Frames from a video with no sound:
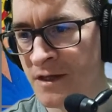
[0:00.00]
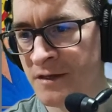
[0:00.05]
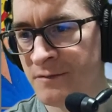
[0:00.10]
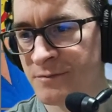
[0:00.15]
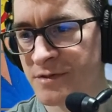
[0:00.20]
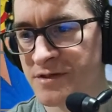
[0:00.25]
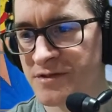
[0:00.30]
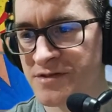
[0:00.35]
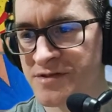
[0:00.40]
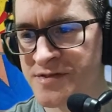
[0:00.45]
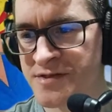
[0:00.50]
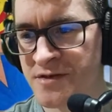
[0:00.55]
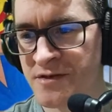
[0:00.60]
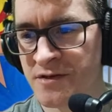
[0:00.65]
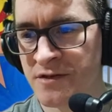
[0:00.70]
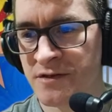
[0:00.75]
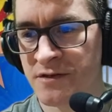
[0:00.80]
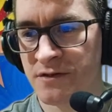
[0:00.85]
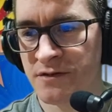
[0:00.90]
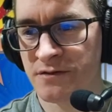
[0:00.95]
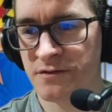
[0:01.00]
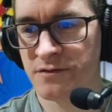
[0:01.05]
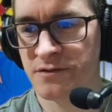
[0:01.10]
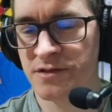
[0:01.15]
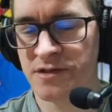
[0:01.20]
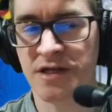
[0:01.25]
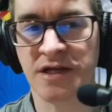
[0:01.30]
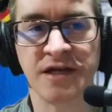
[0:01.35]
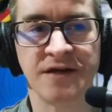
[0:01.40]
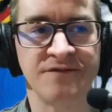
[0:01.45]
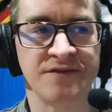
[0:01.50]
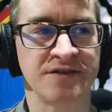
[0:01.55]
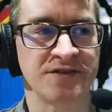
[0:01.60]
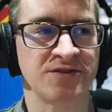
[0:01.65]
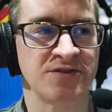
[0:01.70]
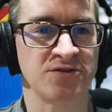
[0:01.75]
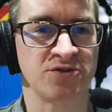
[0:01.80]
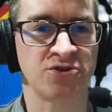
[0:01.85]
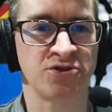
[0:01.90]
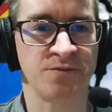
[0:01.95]
Because none of
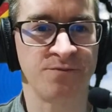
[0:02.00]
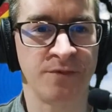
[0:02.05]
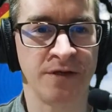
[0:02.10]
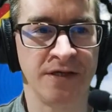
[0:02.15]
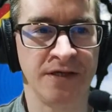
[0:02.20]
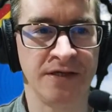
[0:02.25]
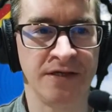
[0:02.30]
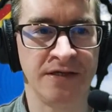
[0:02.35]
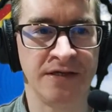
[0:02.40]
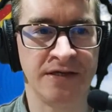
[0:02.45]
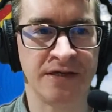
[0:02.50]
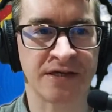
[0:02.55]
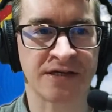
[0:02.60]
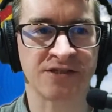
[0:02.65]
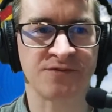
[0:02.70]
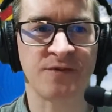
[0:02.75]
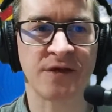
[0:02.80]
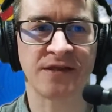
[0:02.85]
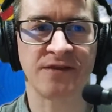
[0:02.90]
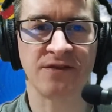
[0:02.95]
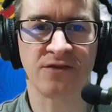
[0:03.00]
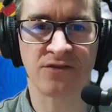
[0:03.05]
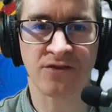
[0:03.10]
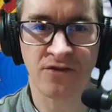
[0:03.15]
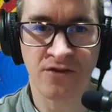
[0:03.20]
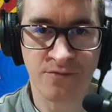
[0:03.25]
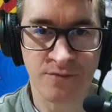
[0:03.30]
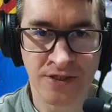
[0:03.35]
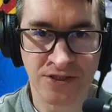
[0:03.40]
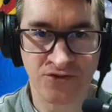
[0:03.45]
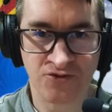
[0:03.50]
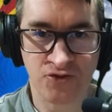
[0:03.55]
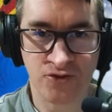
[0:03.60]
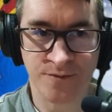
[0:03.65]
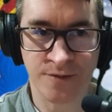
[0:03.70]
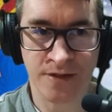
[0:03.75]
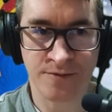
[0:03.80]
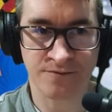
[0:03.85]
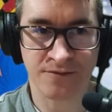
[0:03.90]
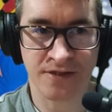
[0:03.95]
us should be expecting too much
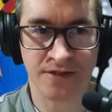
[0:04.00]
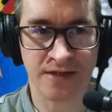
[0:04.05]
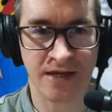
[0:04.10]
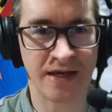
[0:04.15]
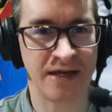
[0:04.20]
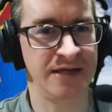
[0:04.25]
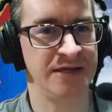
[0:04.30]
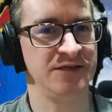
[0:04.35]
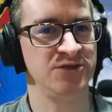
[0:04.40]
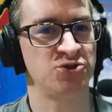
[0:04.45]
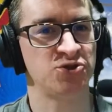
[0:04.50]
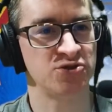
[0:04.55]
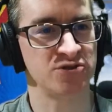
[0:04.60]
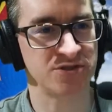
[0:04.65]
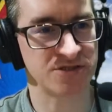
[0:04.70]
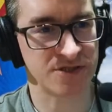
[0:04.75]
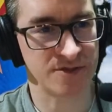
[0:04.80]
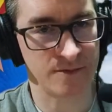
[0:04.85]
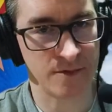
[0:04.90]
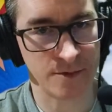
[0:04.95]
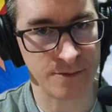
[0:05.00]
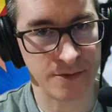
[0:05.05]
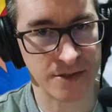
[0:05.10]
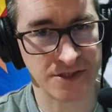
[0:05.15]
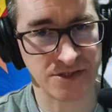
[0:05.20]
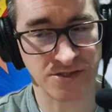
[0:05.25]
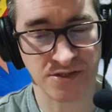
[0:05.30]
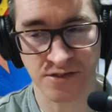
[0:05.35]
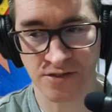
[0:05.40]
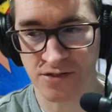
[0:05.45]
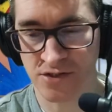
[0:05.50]
from him today. He's just going to be pitching